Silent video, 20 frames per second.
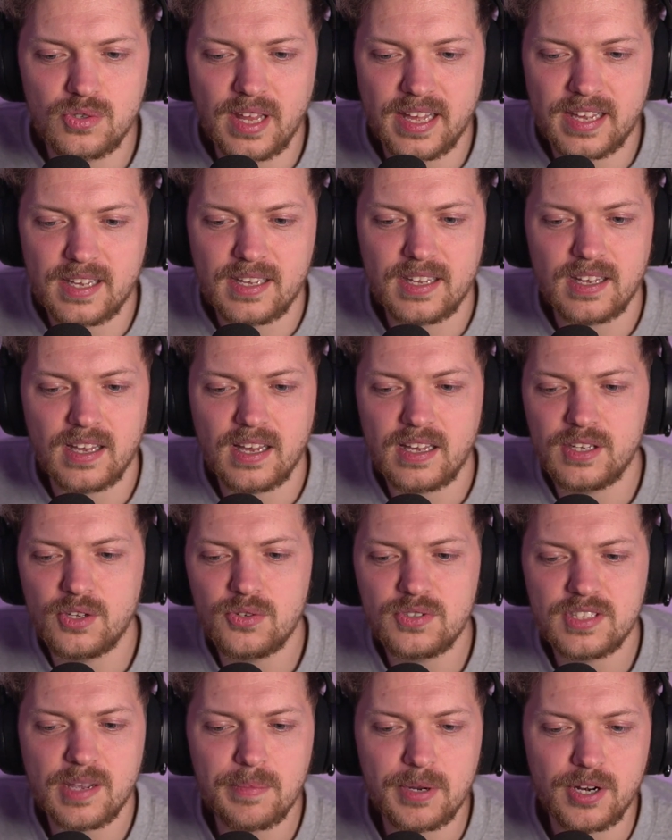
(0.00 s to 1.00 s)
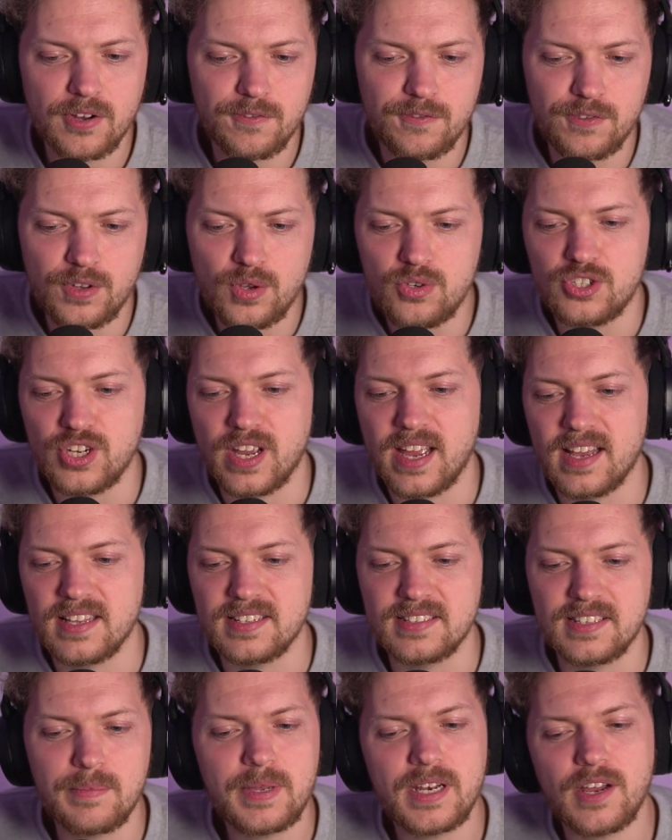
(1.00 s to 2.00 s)
like using a bit of
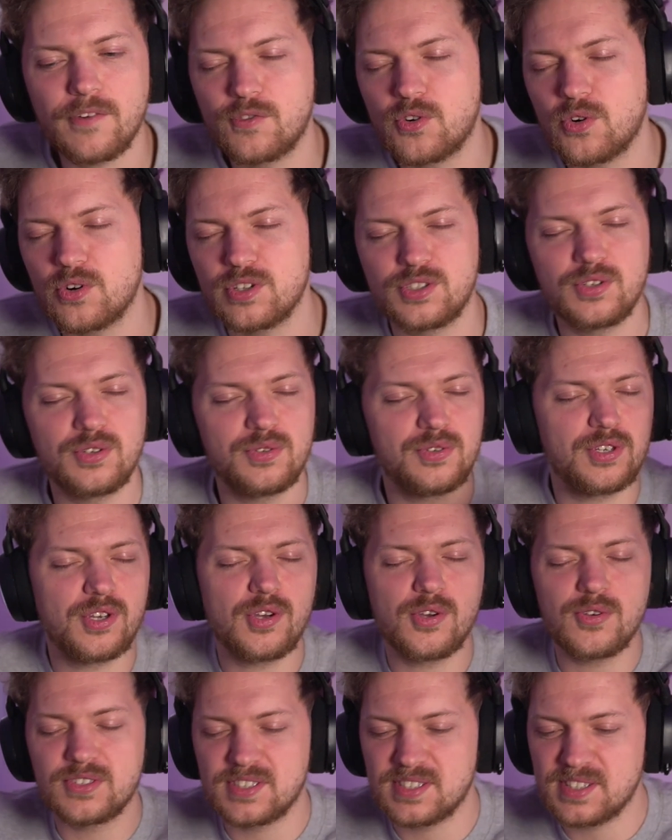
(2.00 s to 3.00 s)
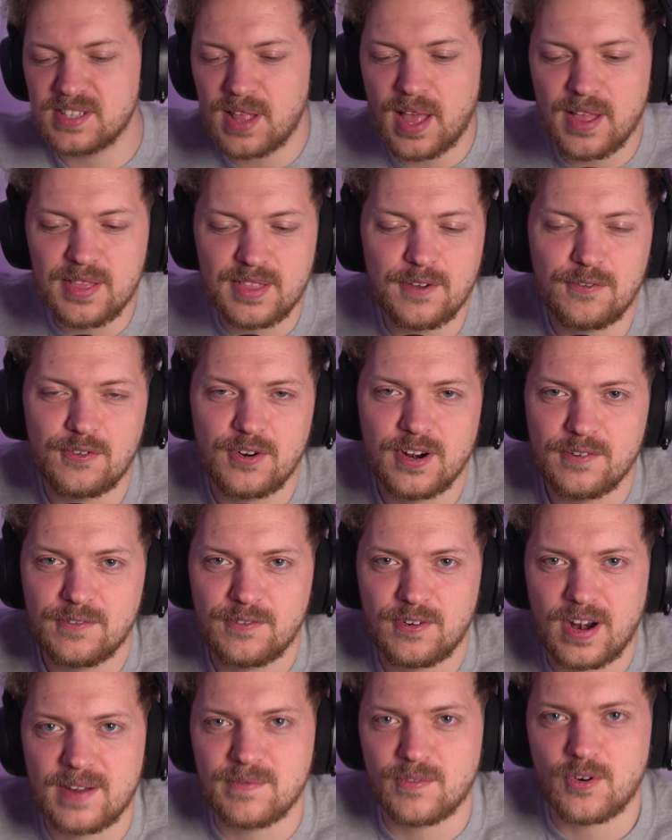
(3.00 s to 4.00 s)
Vue.js? I mean, of course, you use different
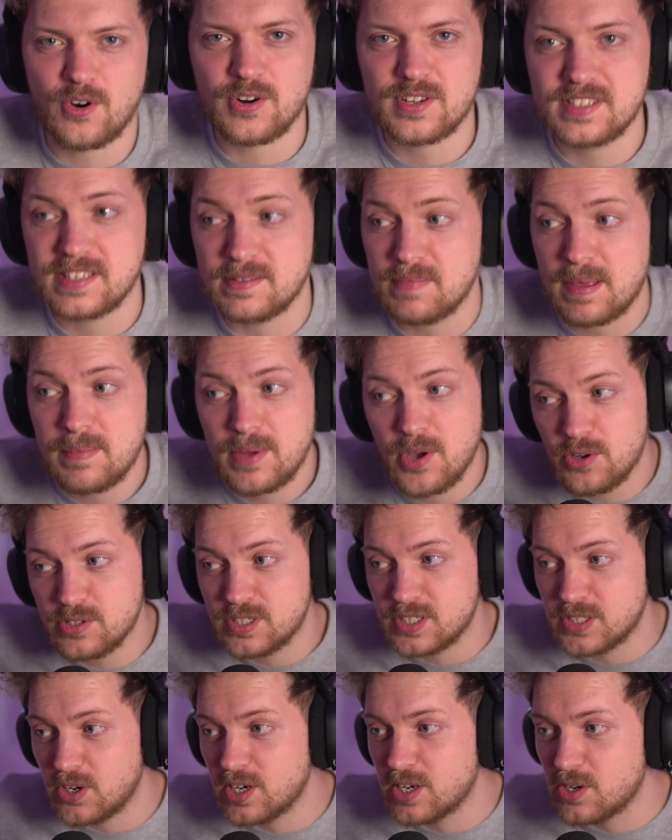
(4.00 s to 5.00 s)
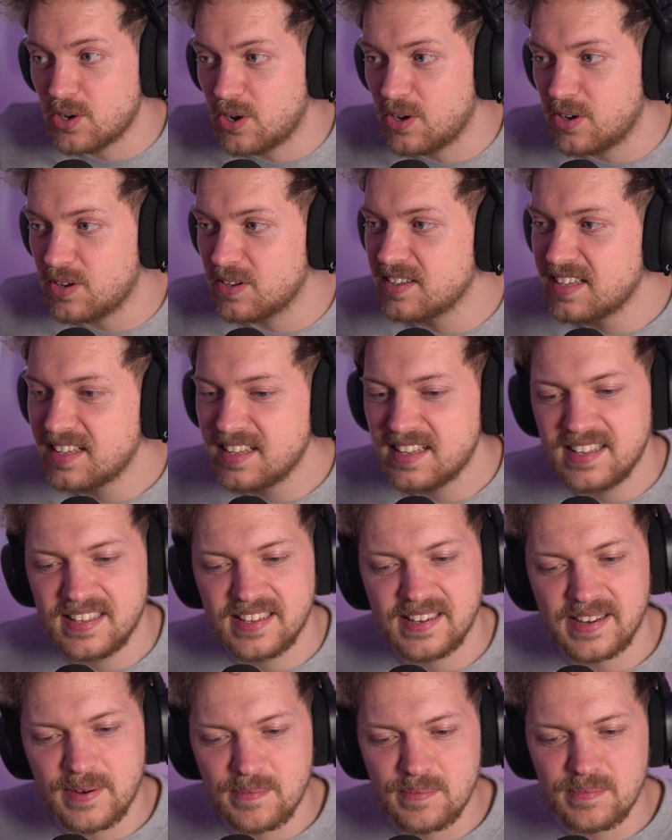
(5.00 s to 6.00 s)
frameworks and maybe also not at all.
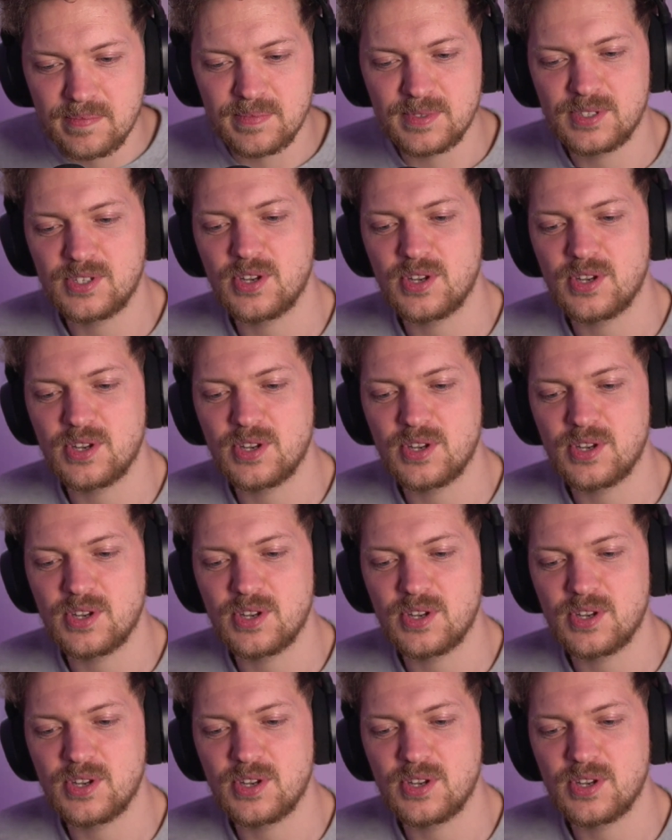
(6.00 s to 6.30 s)
How